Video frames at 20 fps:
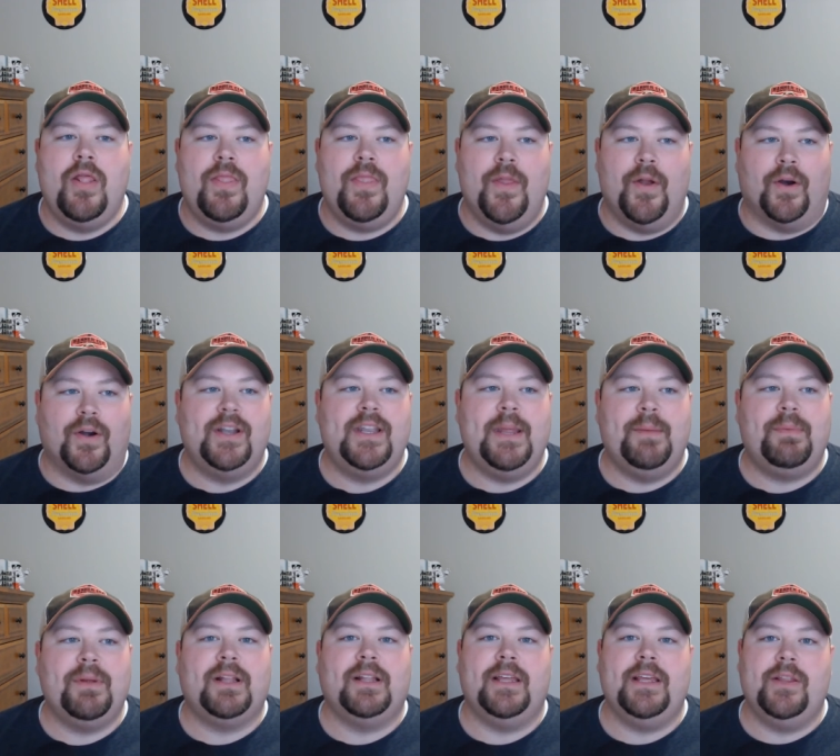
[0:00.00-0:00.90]
They're
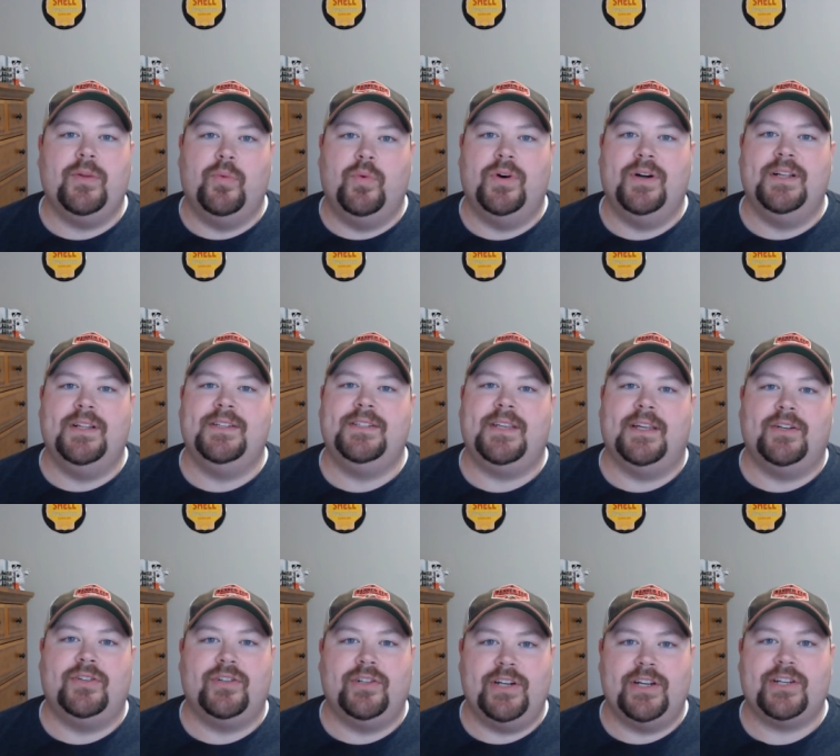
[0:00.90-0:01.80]
typically the ones in
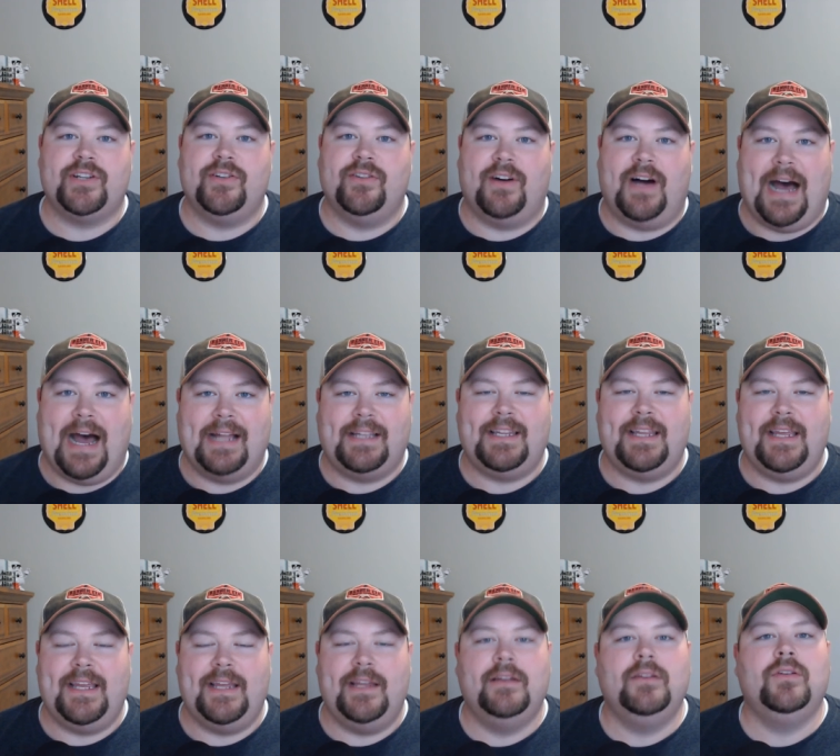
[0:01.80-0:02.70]
traditional
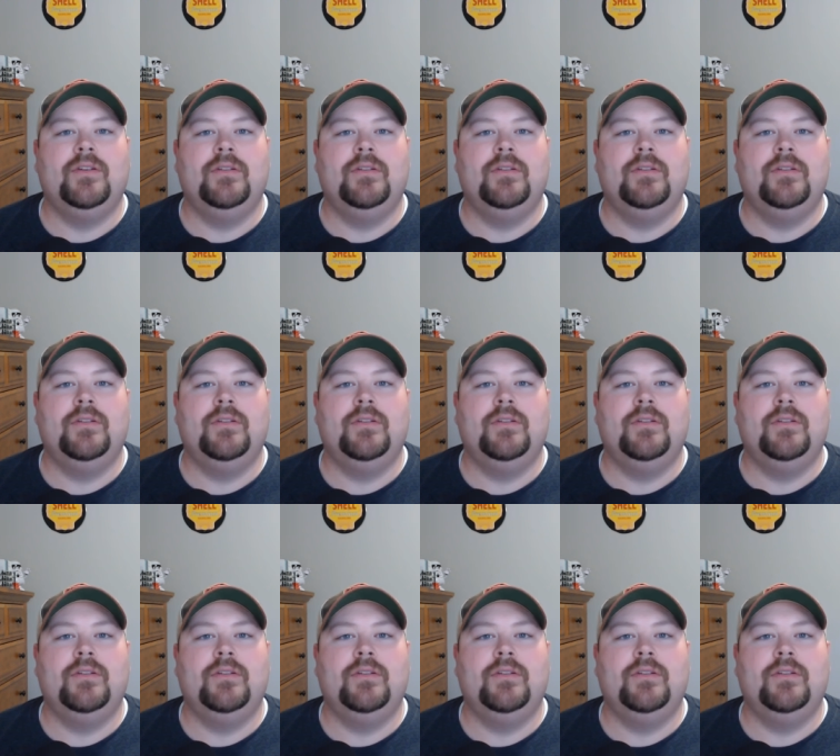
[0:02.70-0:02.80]
IT